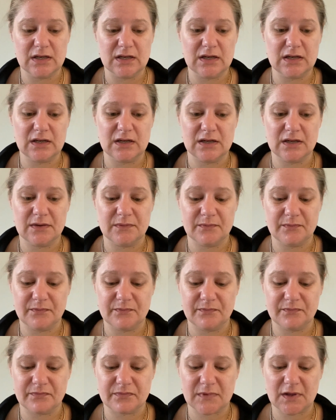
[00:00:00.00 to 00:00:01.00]

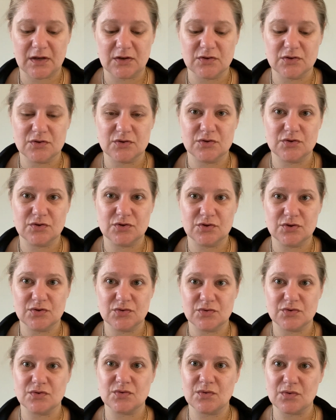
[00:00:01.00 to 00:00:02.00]

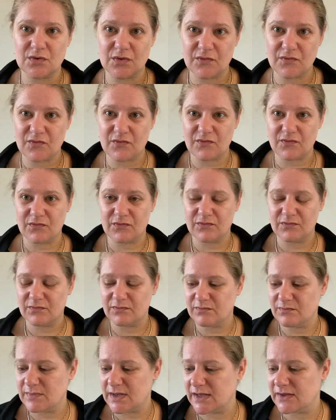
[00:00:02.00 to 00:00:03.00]
to sort of
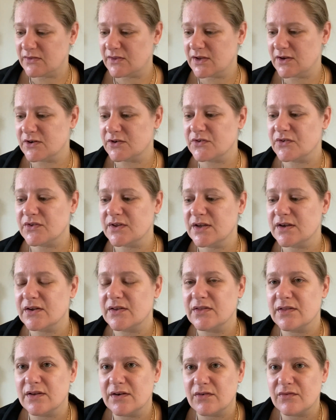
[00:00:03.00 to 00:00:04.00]
make the yarn thicker
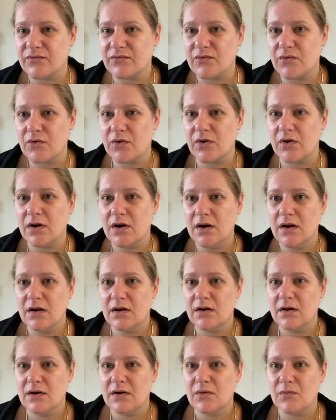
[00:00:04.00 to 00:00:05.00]
and therefore
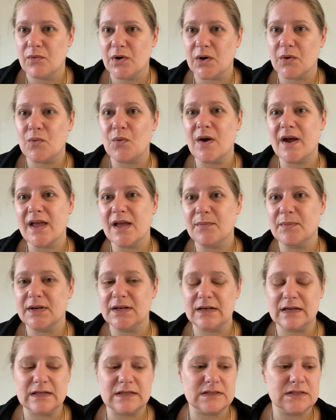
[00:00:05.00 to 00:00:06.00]
require a
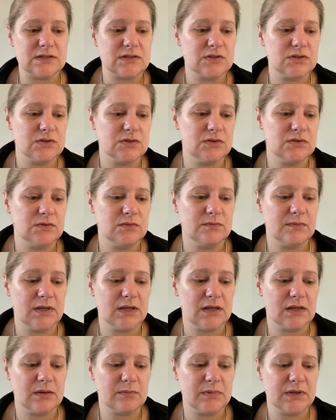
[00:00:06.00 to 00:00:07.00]
bit less to
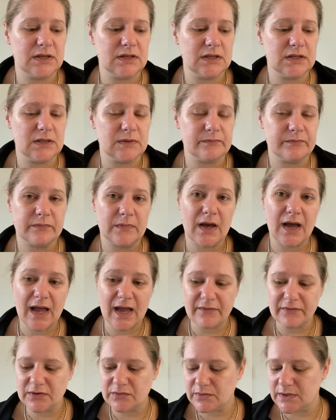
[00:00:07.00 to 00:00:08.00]
make a beanie. I
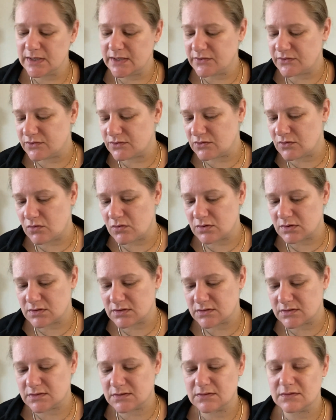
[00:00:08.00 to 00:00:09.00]
haven't really
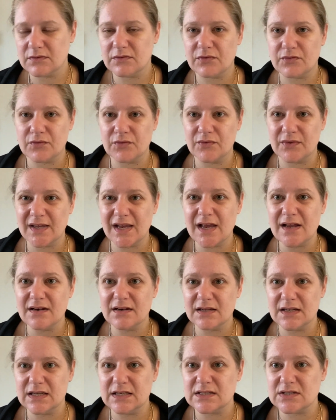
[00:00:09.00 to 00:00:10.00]
thought through that
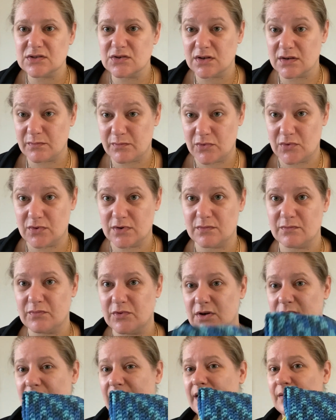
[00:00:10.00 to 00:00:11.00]
yet. It's not important,
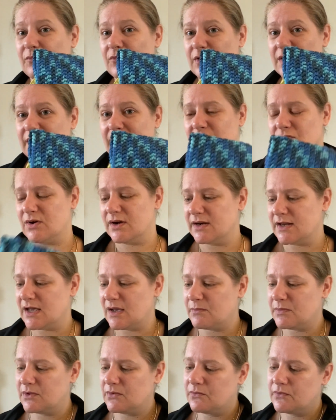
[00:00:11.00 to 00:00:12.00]
but I'm really quite
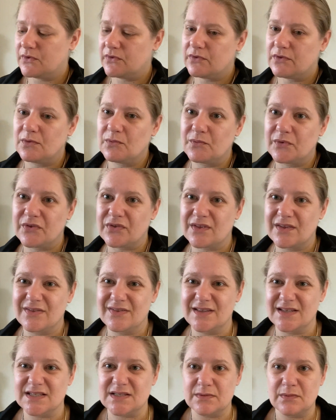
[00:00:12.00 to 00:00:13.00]
happy with
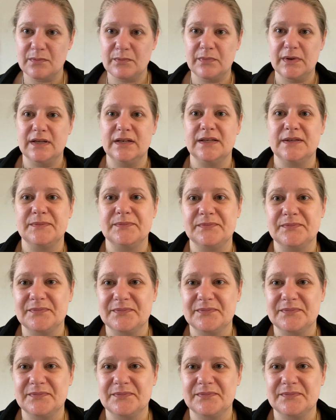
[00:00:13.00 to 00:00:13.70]
this beanie.